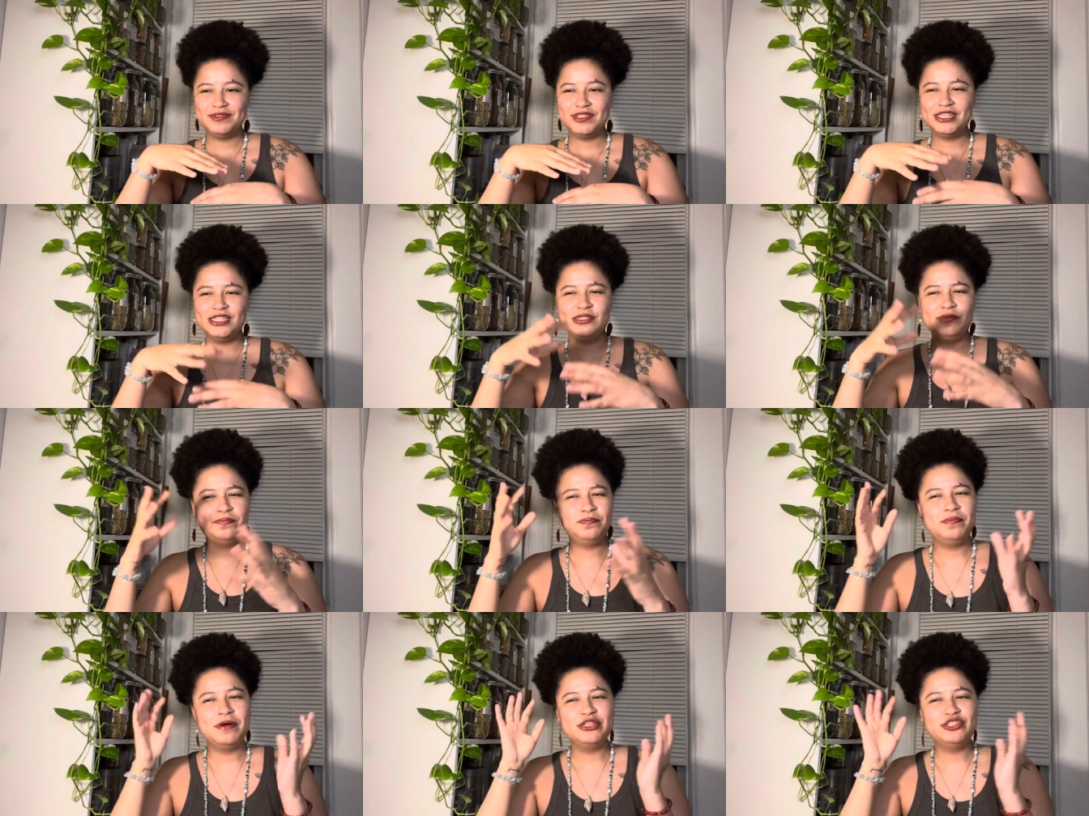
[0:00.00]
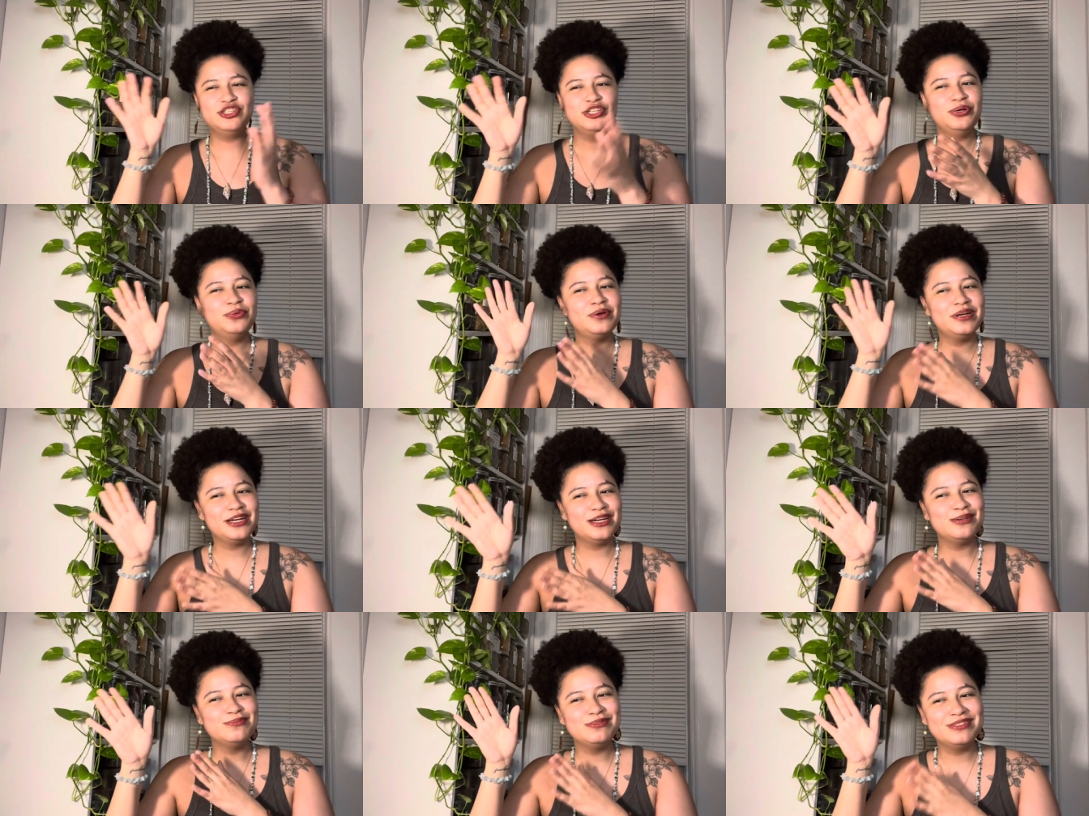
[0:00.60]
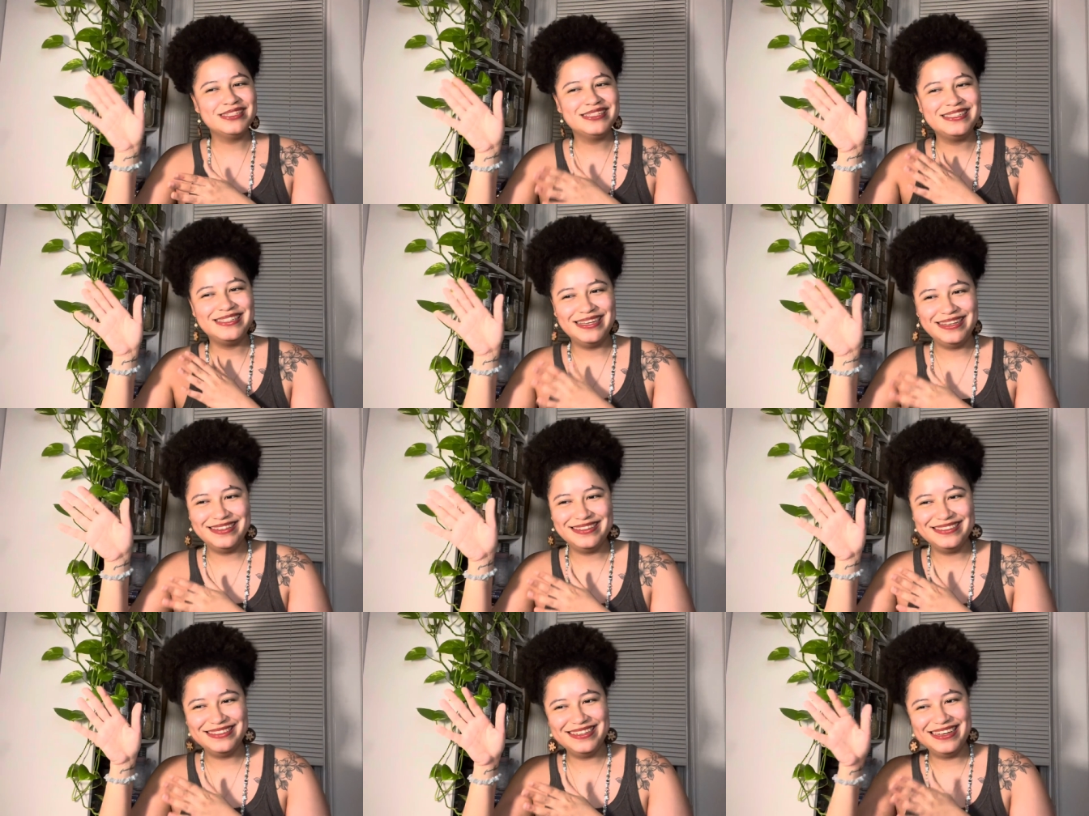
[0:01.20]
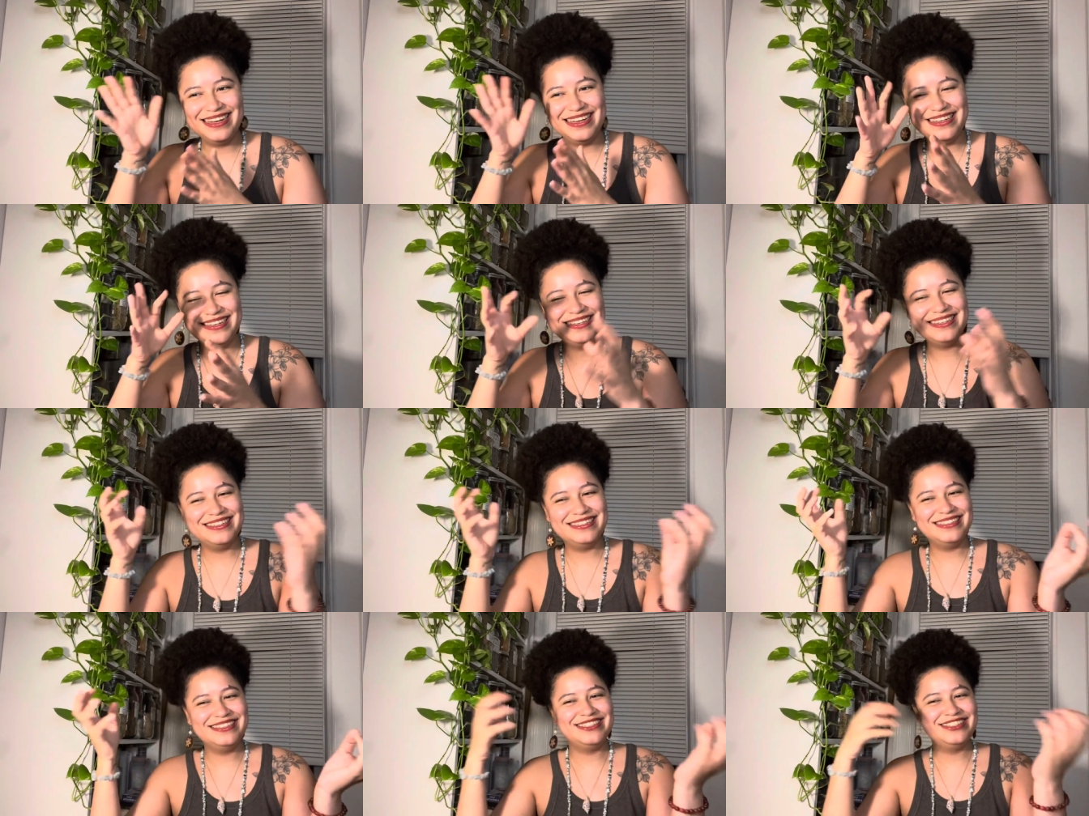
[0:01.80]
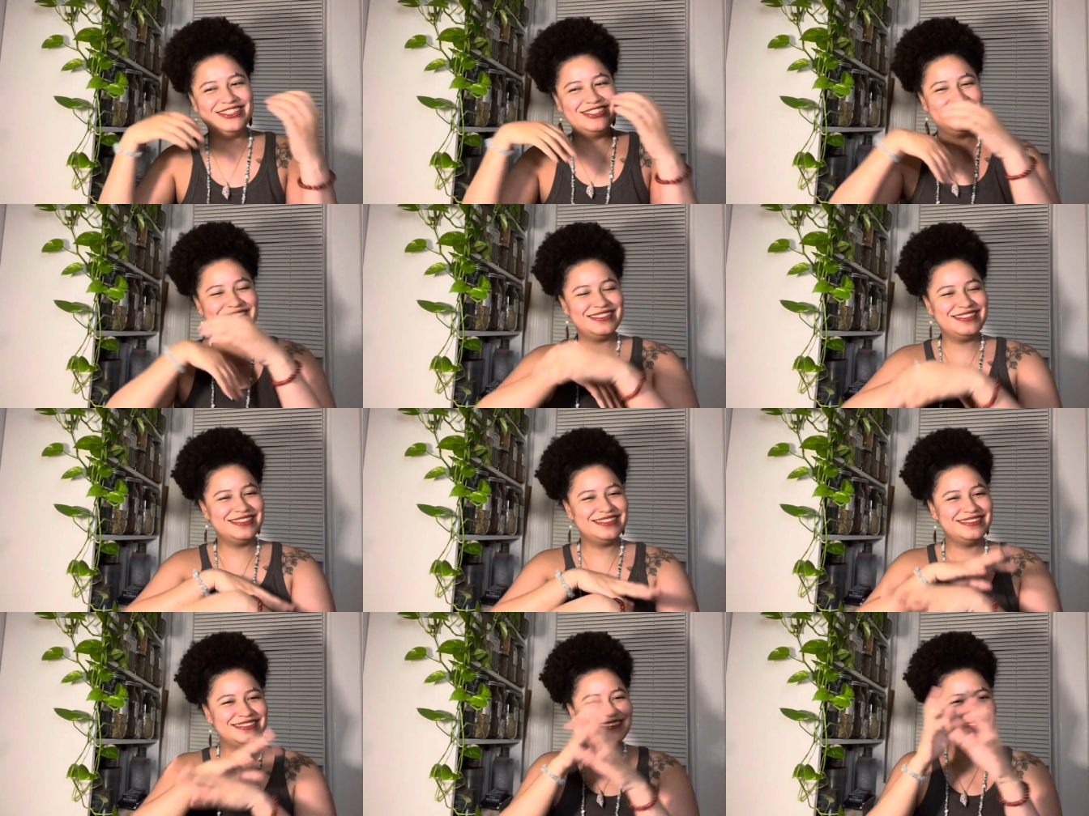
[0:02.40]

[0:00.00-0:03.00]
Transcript: especially when it comes to Xaden like it's just